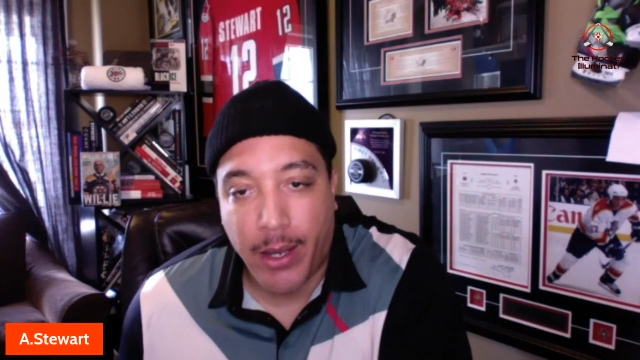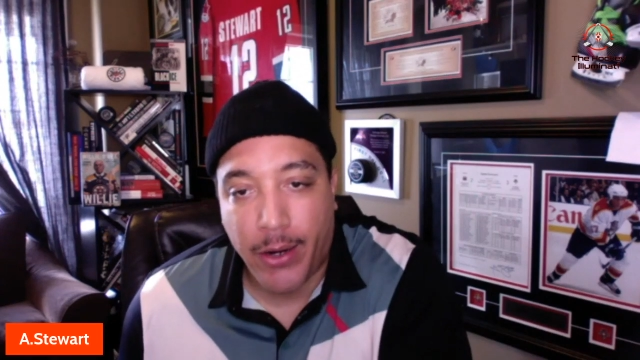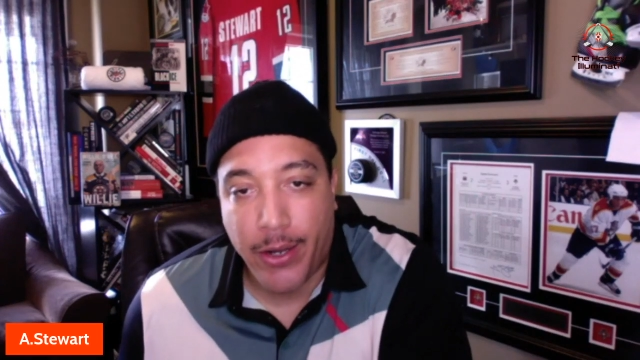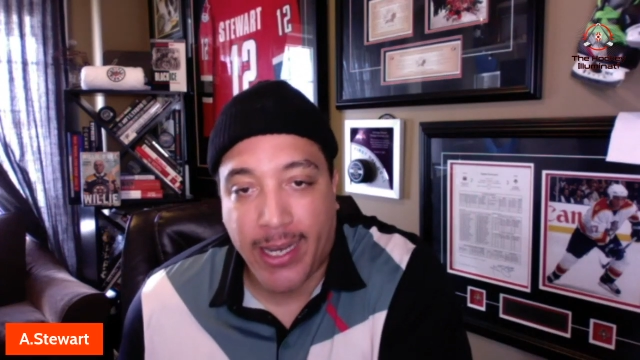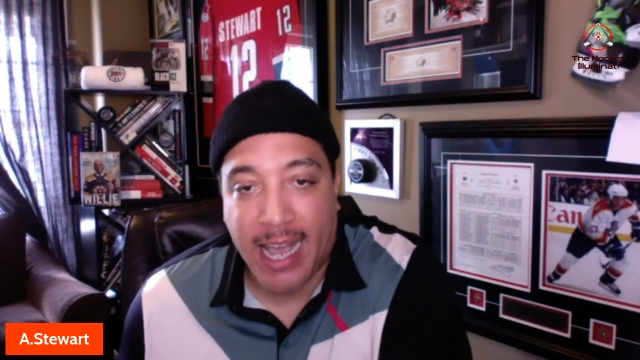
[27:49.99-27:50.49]

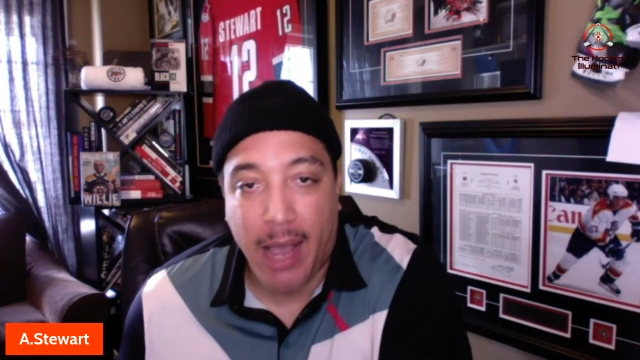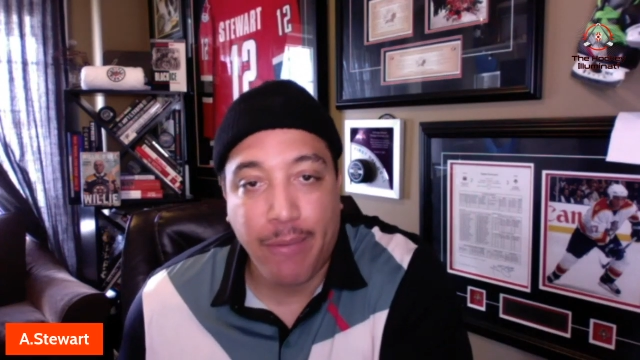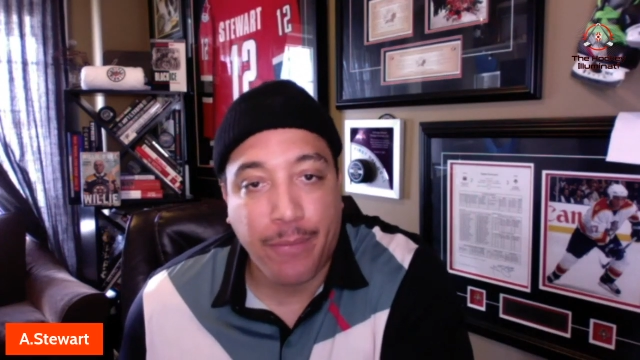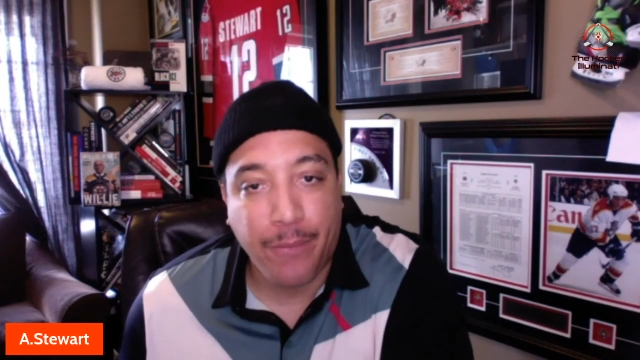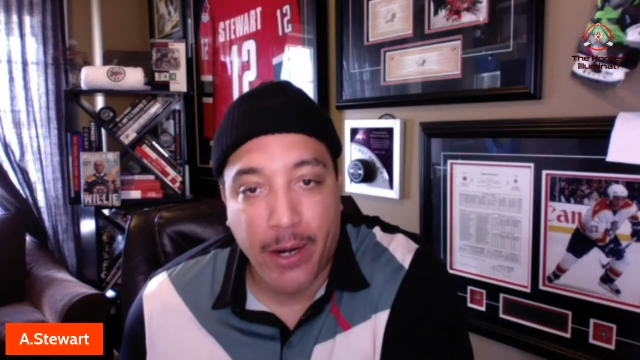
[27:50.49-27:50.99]
you can have
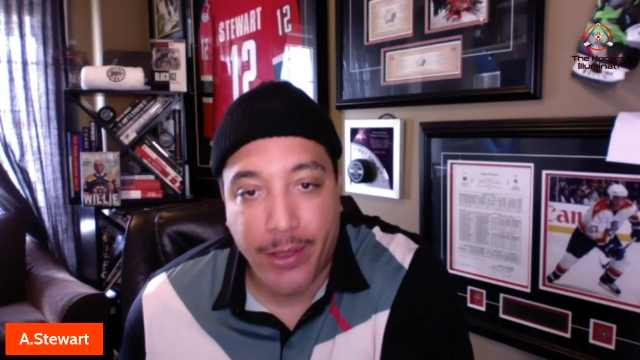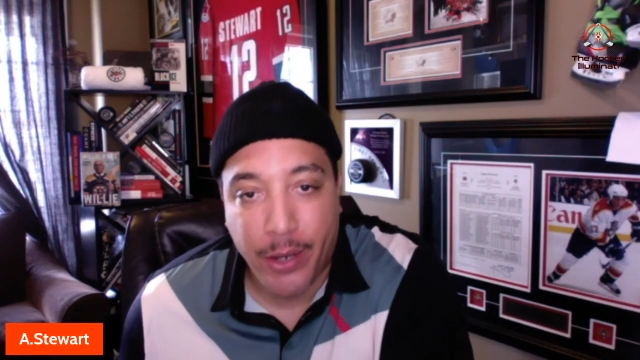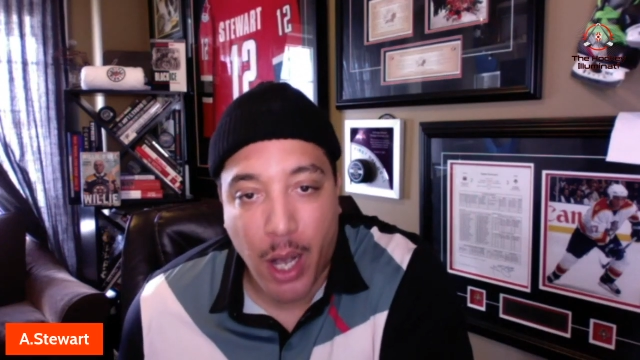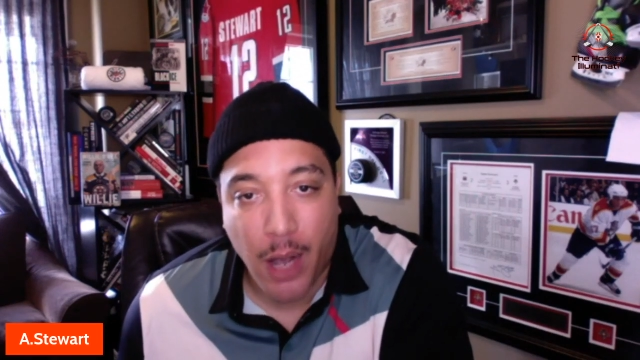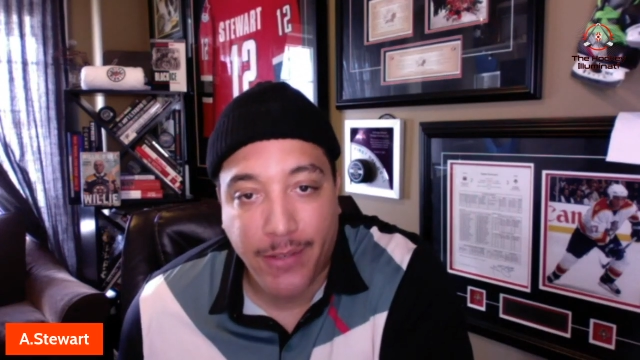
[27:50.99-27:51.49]
your fun in
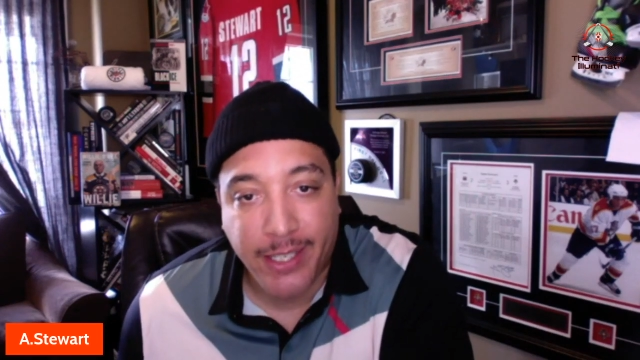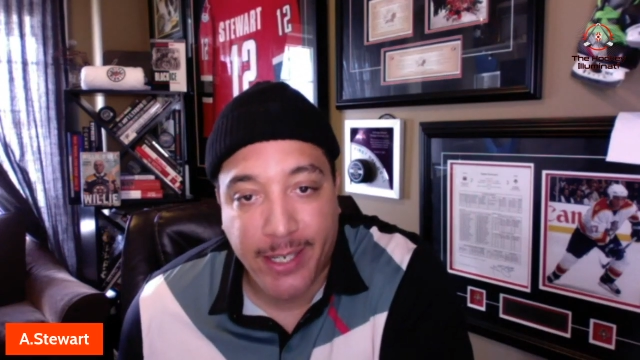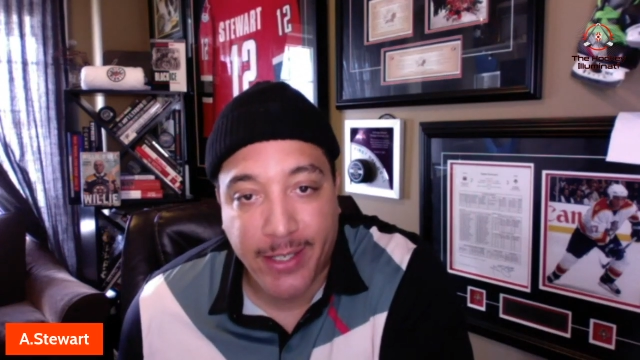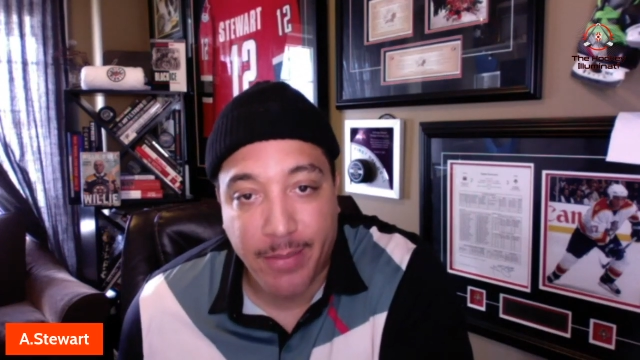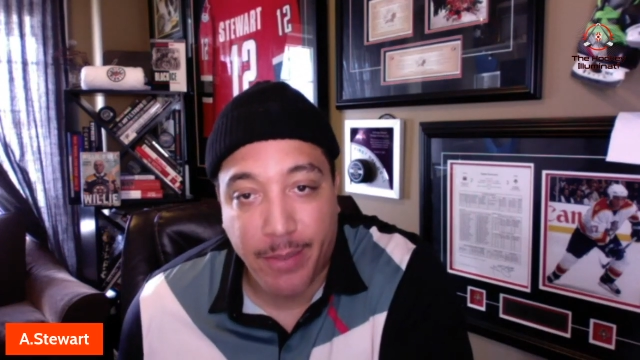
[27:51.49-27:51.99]
the off
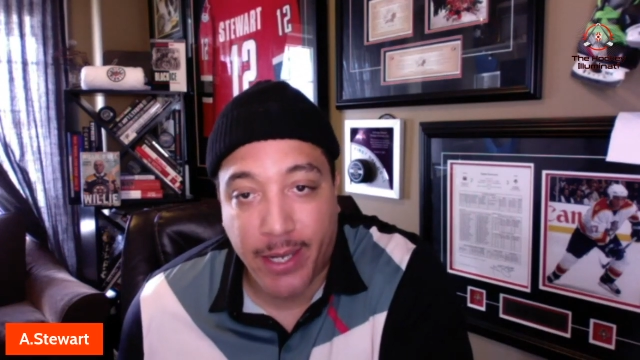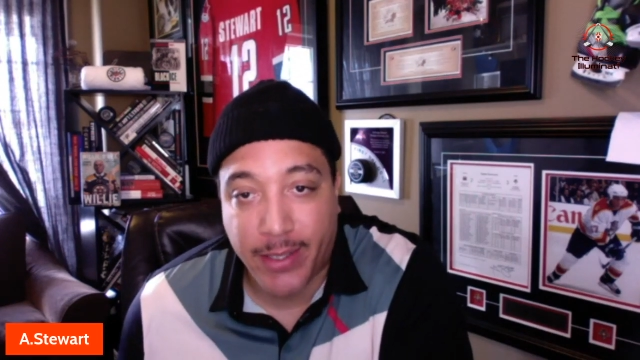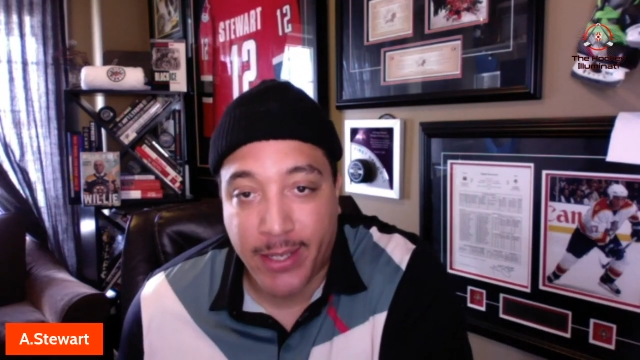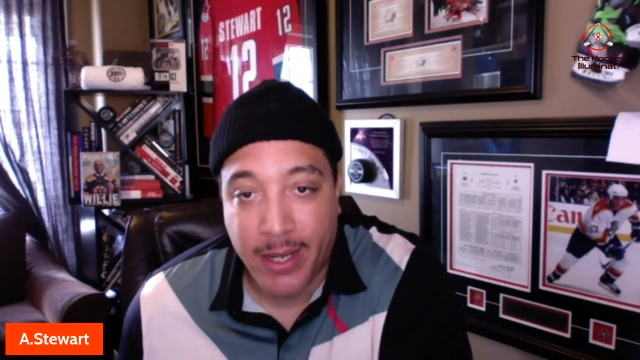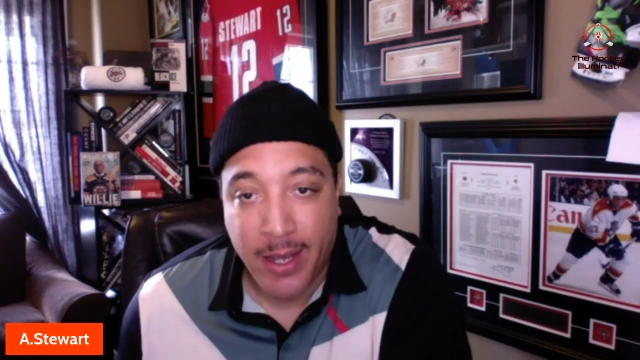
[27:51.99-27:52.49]
season, but